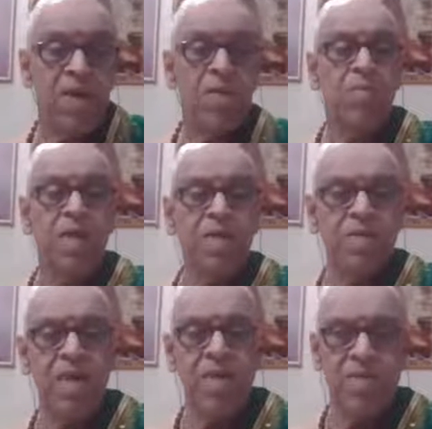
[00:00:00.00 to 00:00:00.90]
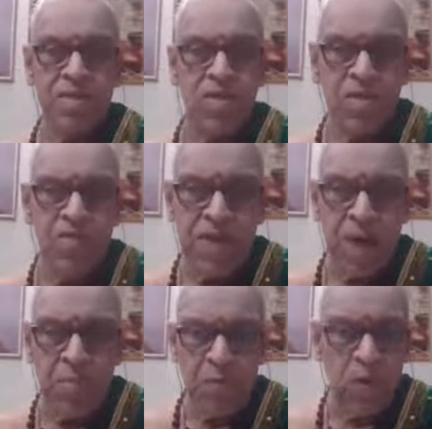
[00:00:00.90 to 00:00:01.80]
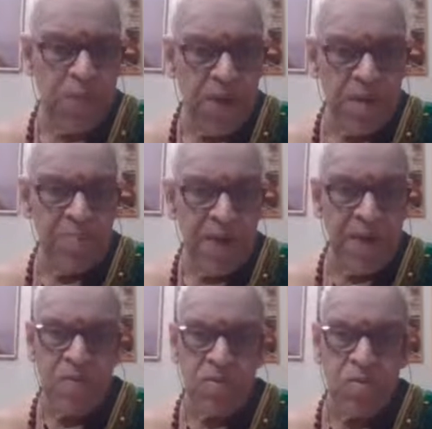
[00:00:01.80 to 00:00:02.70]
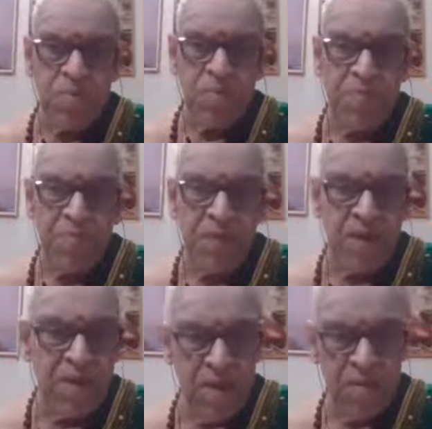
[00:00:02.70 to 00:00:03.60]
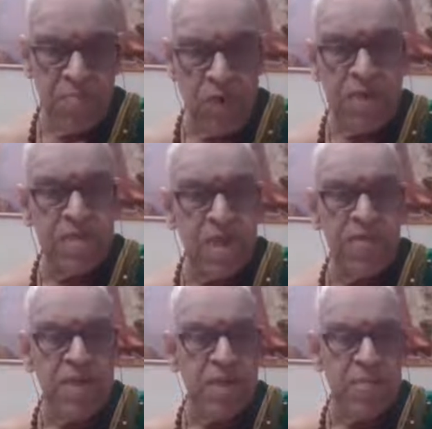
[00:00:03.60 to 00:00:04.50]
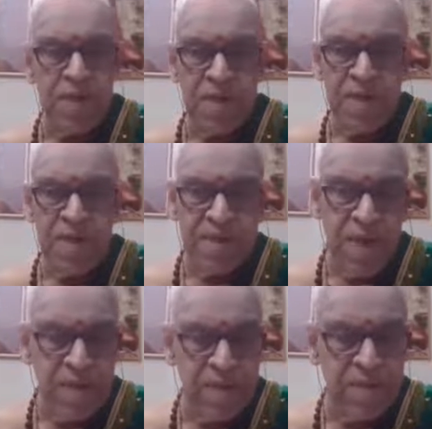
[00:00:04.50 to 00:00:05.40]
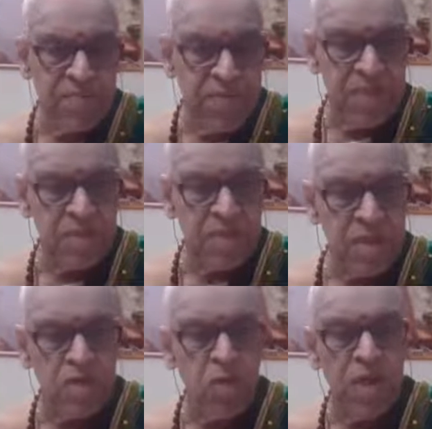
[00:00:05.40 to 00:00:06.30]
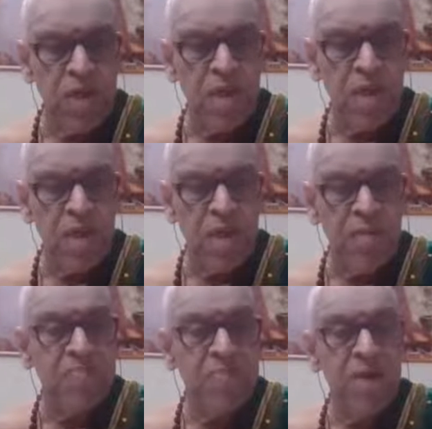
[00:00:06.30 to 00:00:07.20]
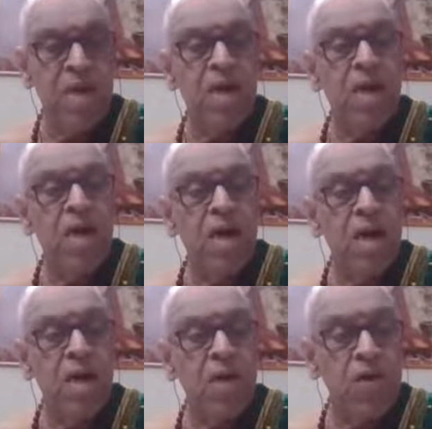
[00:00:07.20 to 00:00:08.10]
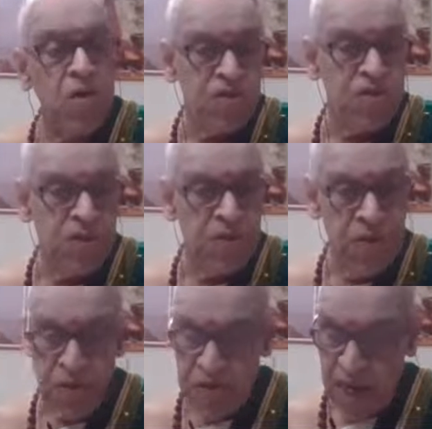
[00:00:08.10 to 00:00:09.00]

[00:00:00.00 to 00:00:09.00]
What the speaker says: But that's not a very appropriate meaning. So poets have interpreted that this only means huge